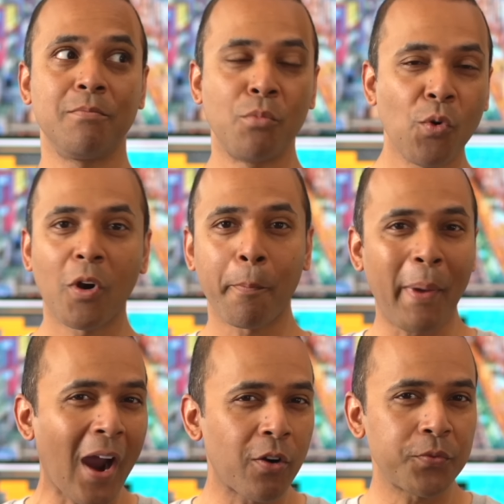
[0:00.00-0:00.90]
more
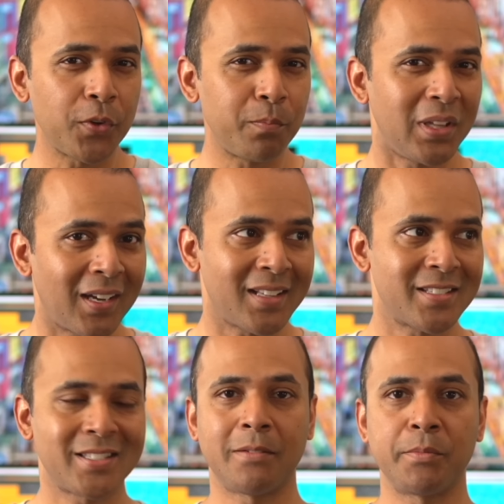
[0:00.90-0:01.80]
powerful plugins than